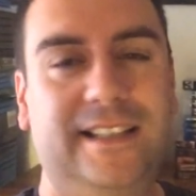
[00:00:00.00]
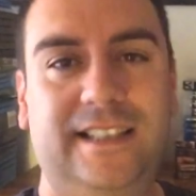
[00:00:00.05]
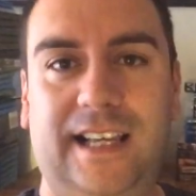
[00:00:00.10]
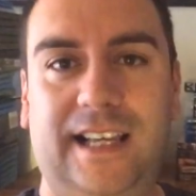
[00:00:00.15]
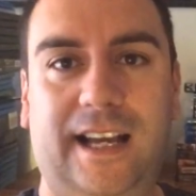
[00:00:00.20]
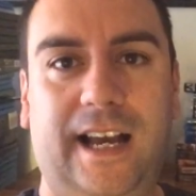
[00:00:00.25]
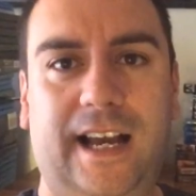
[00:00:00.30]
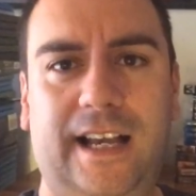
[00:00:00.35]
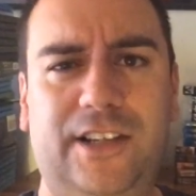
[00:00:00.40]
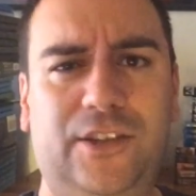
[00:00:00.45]

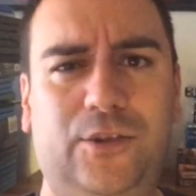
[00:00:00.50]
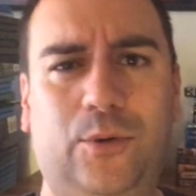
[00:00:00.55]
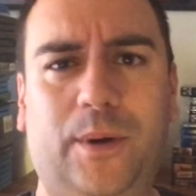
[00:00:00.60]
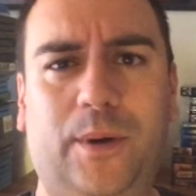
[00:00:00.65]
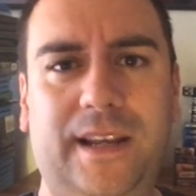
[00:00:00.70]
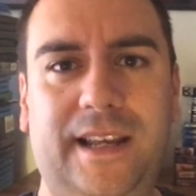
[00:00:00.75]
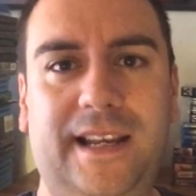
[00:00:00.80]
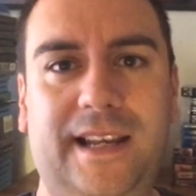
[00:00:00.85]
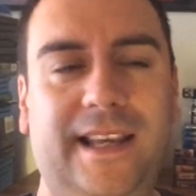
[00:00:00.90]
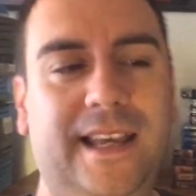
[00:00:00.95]
Yeah, I
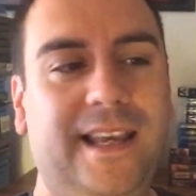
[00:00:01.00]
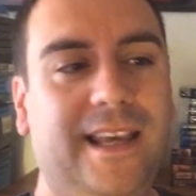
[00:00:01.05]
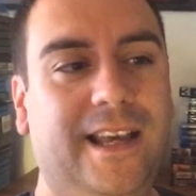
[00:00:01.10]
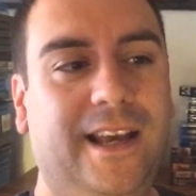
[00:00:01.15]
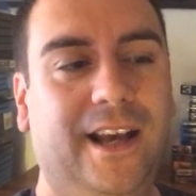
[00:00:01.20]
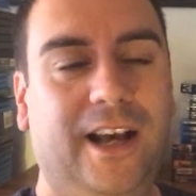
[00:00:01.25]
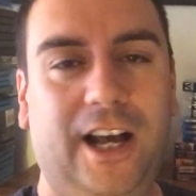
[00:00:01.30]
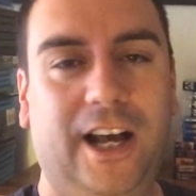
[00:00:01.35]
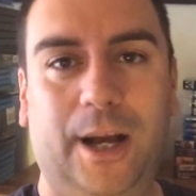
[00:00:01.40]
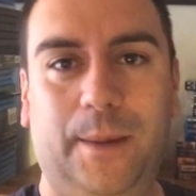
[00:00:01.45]
enjoyed it.
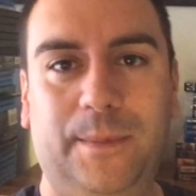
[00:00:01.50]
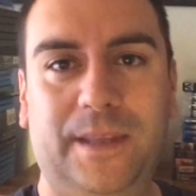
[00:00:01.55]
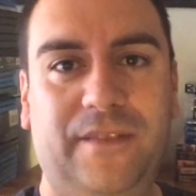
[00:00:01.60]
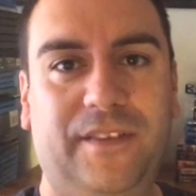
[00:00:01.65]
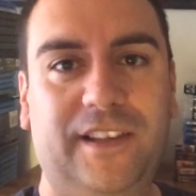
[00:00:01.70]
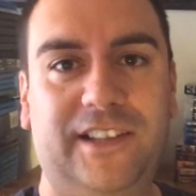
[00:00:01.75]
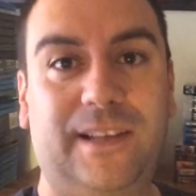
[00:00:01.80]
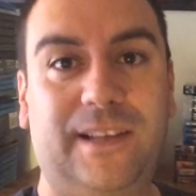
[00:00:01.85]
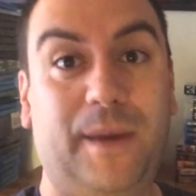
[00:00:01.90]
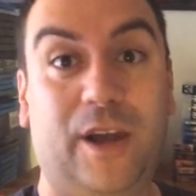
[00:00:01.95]

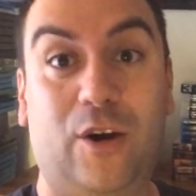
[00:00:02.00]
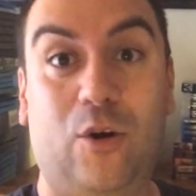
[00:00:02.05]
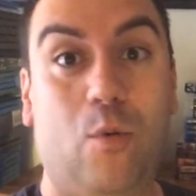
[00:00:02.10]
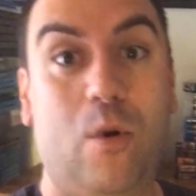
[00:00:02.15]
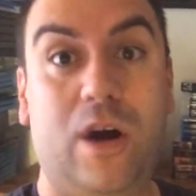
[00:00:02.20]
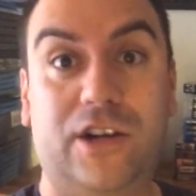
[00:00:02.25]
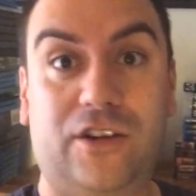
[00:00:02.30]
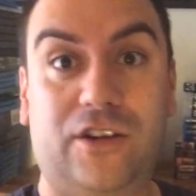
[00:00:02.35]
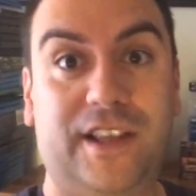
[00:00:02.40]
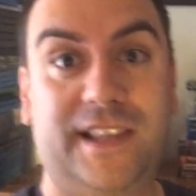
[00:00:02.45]
Definitely something I don't
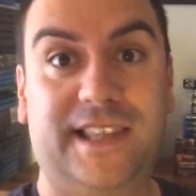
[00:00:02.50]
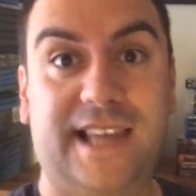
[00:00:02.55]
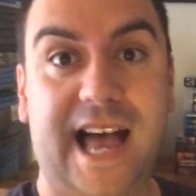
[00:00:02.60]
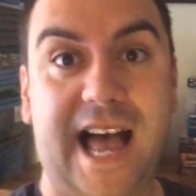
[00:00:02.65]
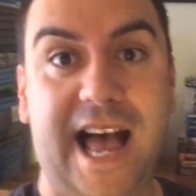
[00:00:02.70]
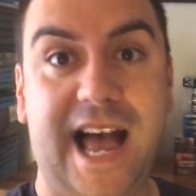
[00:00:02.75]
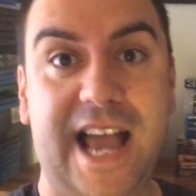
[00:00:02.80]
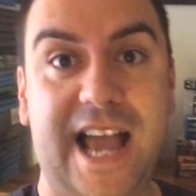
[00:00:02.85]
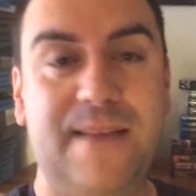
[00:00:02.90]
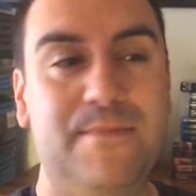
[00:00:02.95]
watch all the
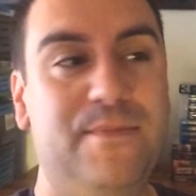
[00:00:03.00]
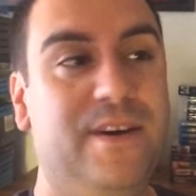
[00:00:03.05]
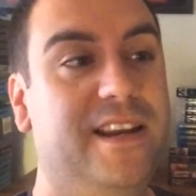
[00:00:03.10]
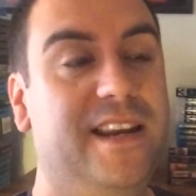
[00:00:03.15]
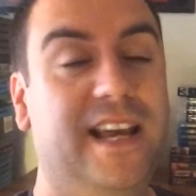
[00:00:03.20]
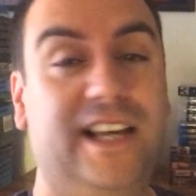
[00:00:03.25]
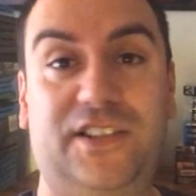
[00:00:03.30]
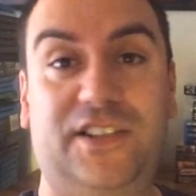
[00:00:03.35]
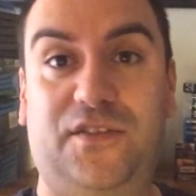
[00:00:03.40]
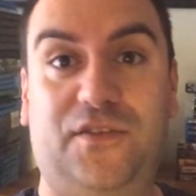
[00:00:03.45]
time, but a
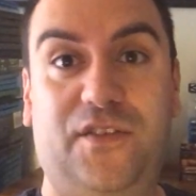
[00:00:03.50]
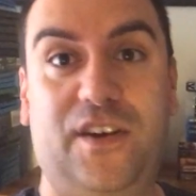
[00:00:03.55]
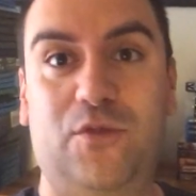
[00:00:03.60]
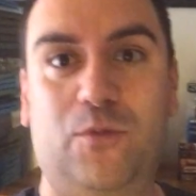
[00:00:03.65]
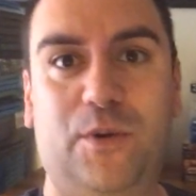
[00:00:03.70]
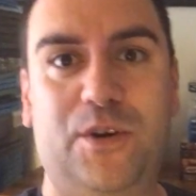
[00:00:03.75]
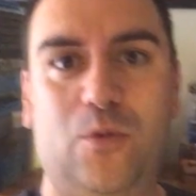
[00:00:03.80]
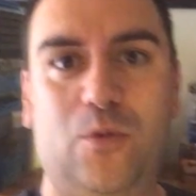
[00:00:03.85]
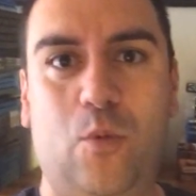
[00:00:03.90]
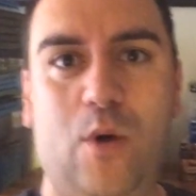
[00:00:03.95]
nice fun
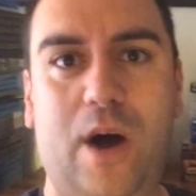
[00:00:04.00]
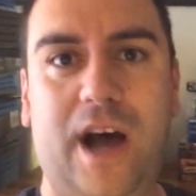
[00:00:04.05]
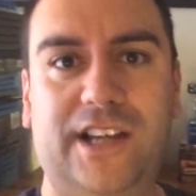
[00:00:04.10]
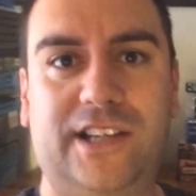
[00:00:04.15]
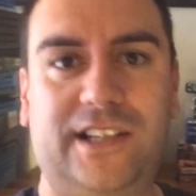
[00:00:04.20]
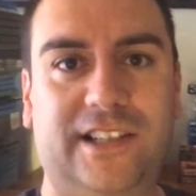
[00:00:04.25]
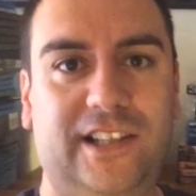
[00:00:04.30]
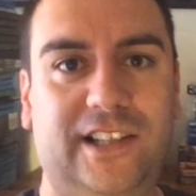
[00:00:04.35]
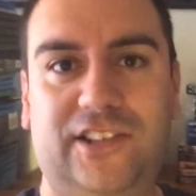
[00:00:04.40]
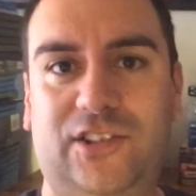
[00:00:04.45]
one to watch
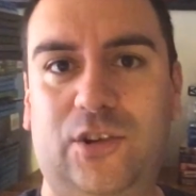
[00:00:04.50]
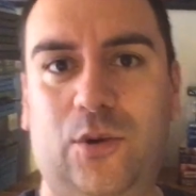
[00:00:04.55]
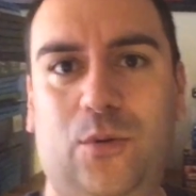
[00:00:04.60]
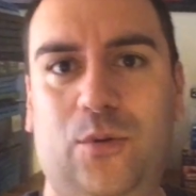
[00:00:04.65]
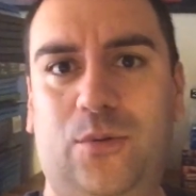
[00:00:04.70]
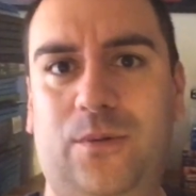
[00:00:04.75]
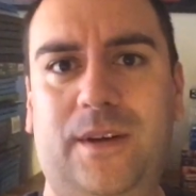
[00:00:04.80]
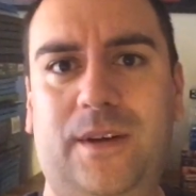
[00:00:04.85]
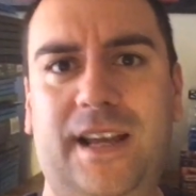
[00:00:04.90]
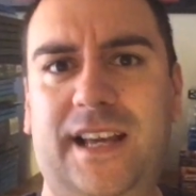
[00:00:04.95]
because it's
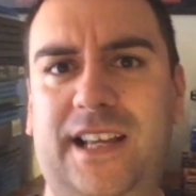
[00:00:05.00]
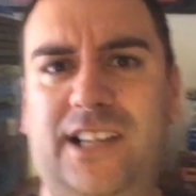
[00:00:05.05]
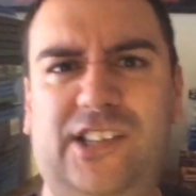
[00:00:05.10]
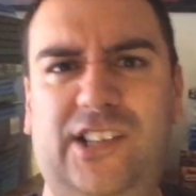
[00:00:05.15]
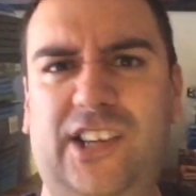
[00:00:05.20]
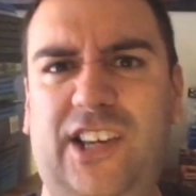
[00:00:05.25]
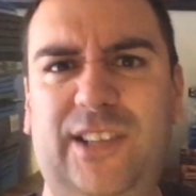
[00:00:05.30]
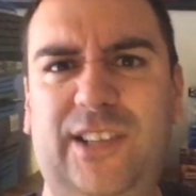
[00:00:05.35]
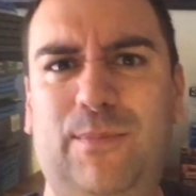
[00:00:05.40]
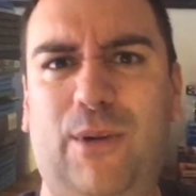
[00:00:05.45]
so
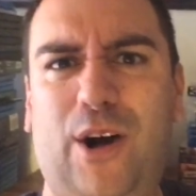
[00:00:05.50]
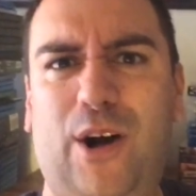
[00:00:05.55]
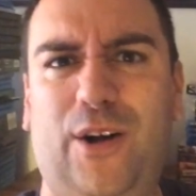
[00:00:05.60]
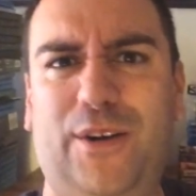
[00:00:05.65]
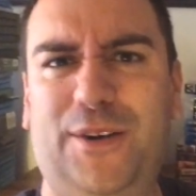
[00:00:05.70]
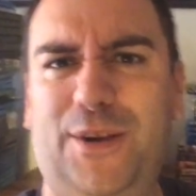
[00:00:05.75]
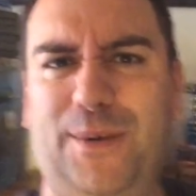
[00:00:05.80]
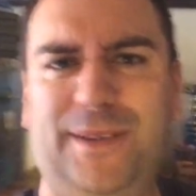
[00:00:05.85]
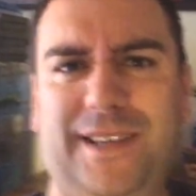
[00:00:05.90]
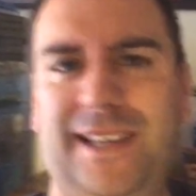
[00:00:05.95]

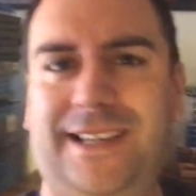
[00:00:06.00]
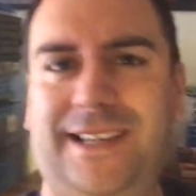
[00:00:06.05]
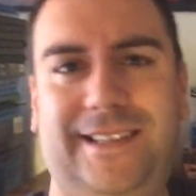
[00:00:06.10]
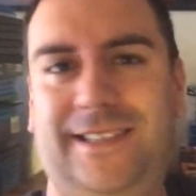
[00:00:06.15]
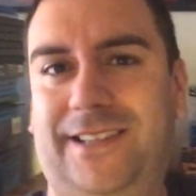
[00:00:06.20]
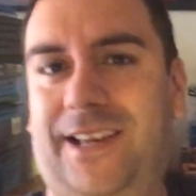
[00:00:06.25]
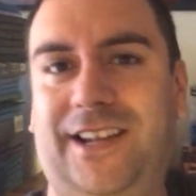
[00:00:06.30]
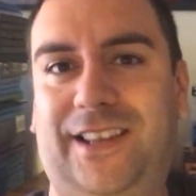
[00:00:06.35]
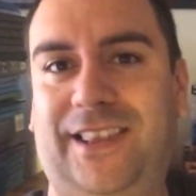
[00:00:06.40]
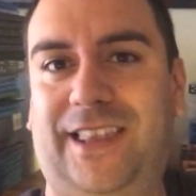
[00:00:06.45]
cheeseball. You
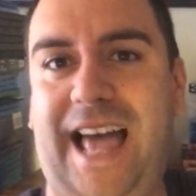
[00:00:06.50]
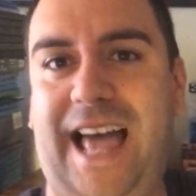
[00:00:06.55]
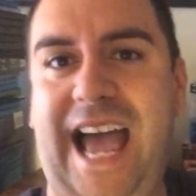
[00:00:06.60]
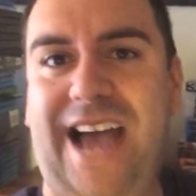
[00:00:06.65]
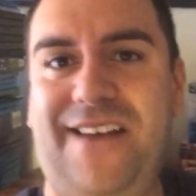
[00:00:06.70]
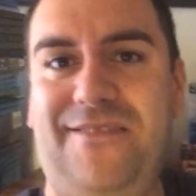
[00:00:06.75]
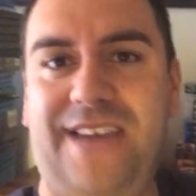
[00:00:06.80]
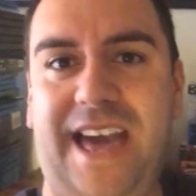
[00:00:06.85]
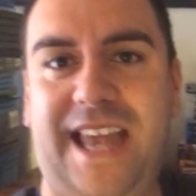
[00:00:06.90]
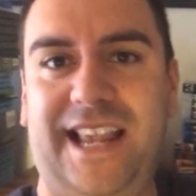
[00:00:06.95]
just gotta
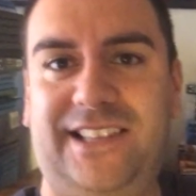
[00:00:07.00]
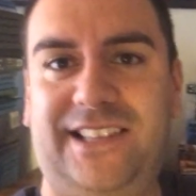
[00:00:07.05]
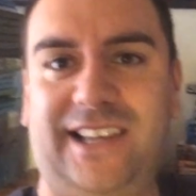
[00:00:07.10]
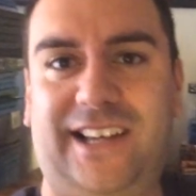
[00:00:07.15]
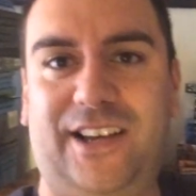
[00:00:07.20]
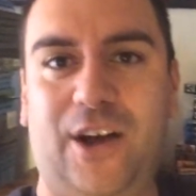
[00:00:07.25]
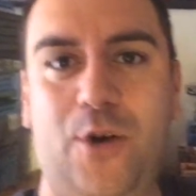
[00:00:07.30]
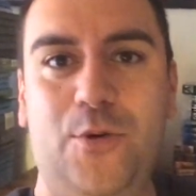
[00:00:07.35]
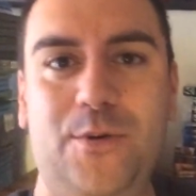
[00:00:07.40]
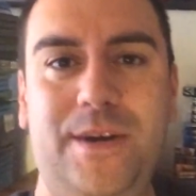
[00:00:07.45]
laugh at it. It's
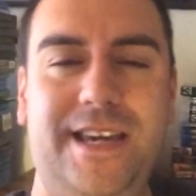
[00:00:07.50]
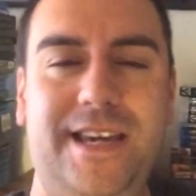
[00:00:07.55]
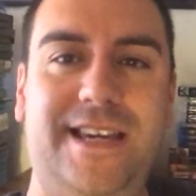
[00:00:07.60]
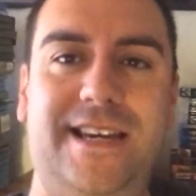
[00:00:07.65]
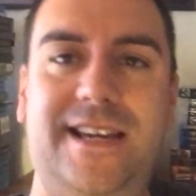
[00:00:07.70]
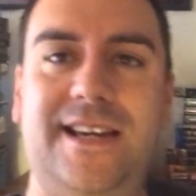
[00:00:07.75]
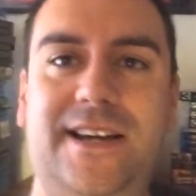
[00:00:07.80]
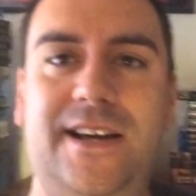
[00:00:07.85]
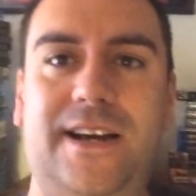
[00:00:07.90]
like hokey.